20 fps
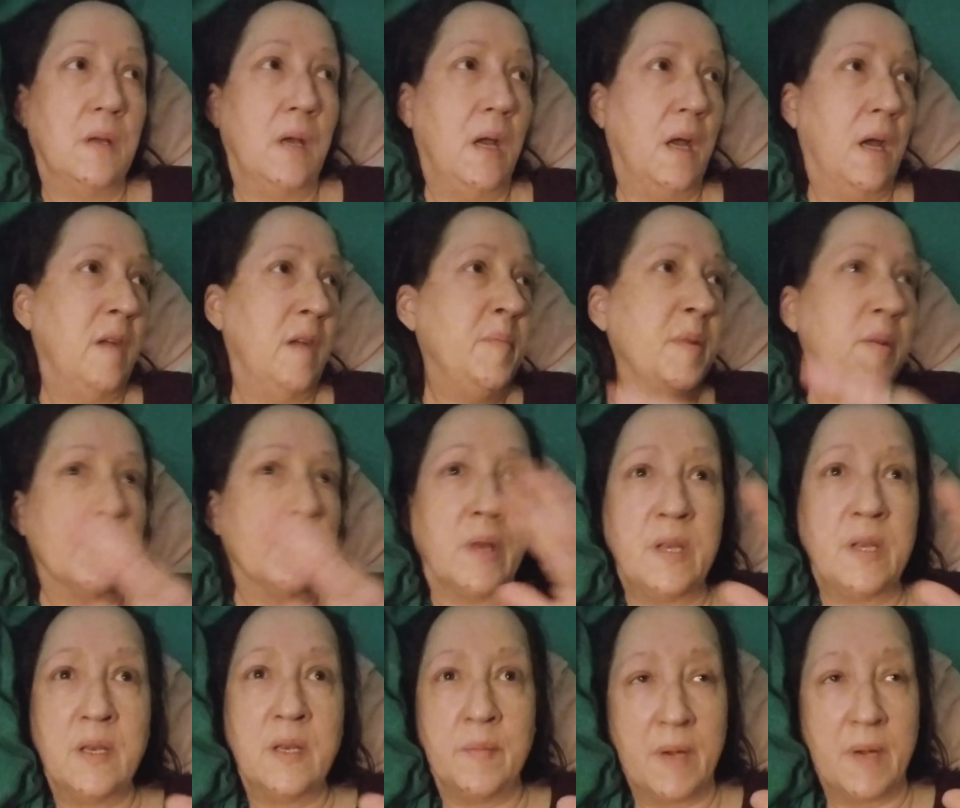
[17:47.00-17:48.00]
I've been
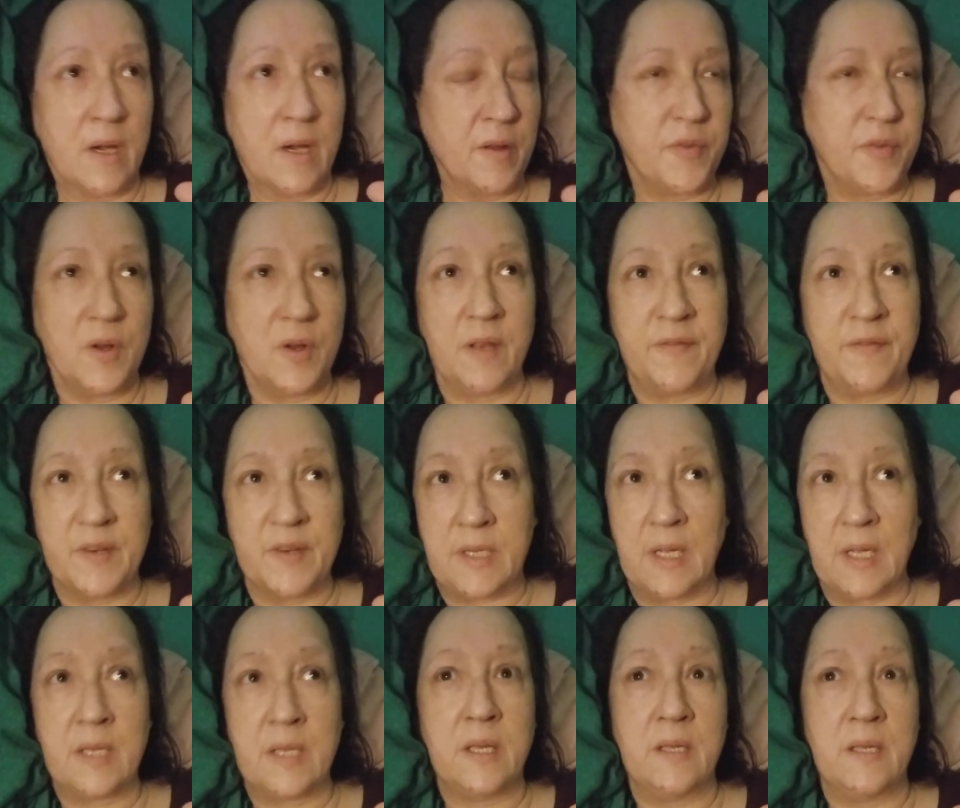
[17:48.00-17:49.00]
running a marathon for
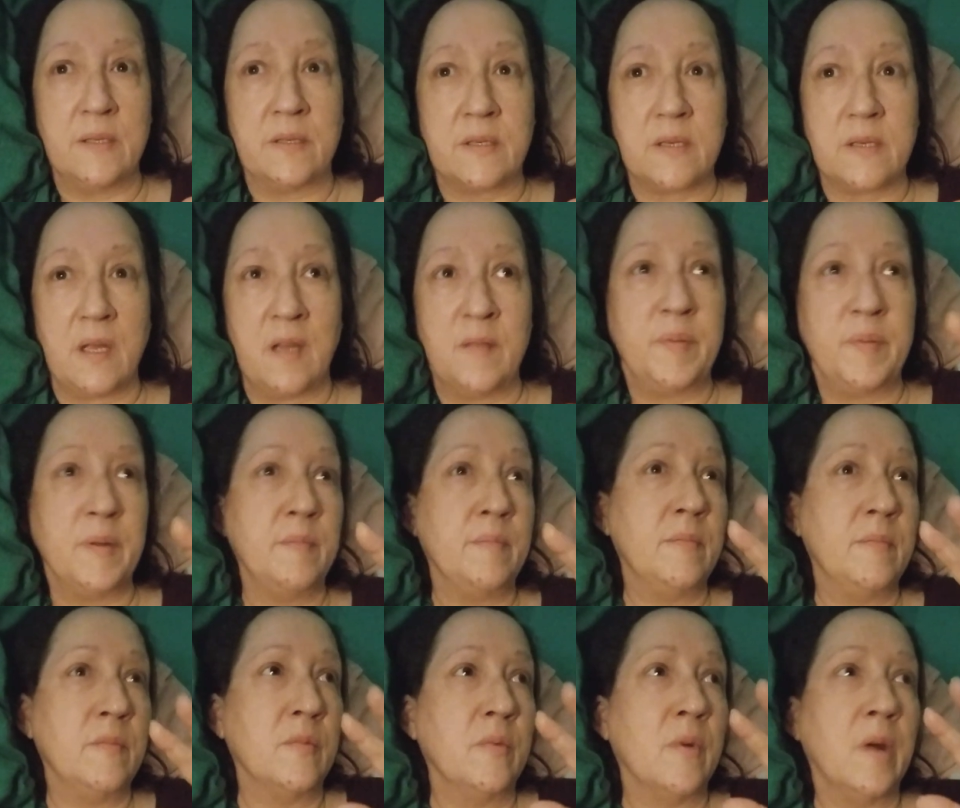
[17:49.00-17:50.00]
decades. I've
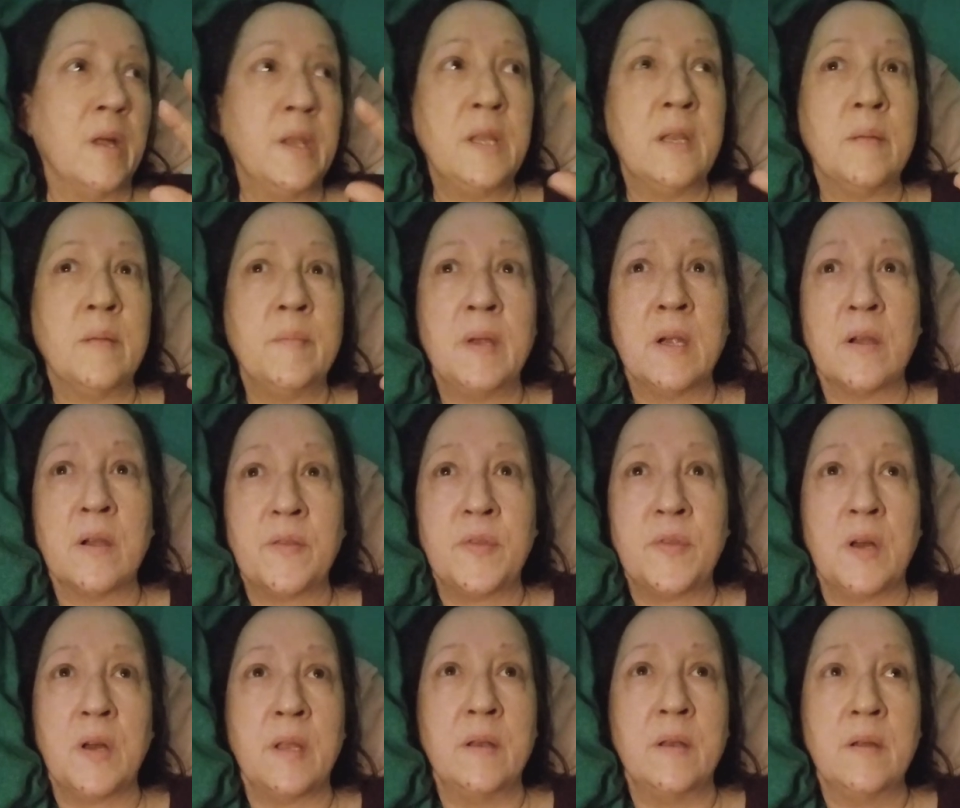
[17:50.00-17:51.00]
been running a
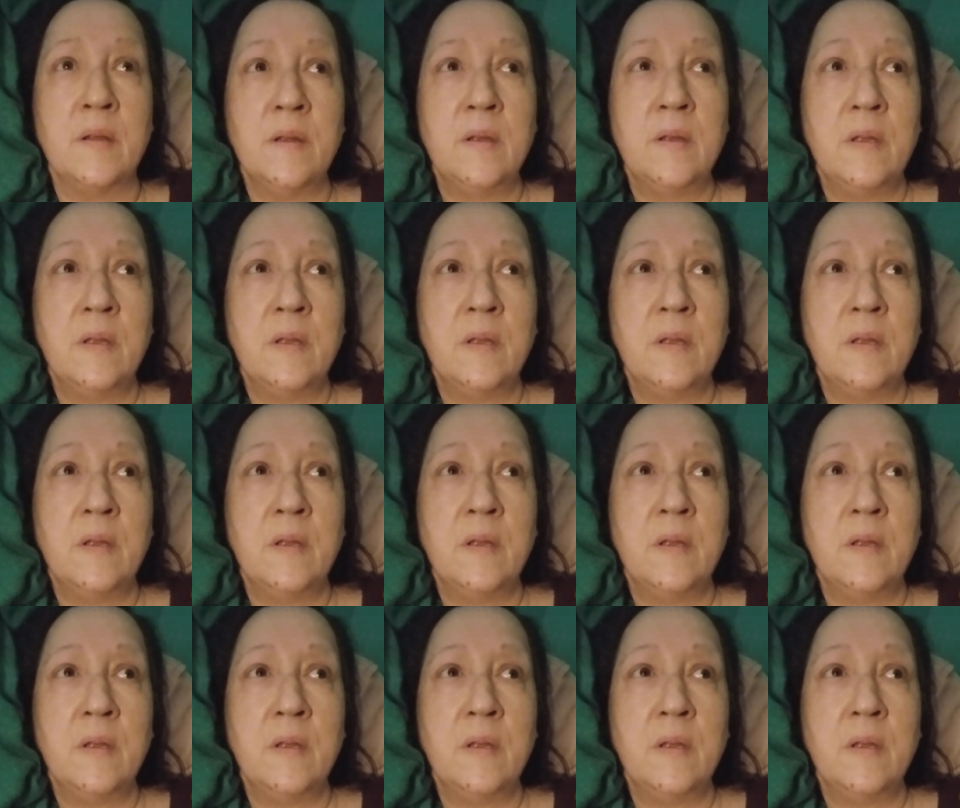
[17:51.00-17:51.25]
marathon.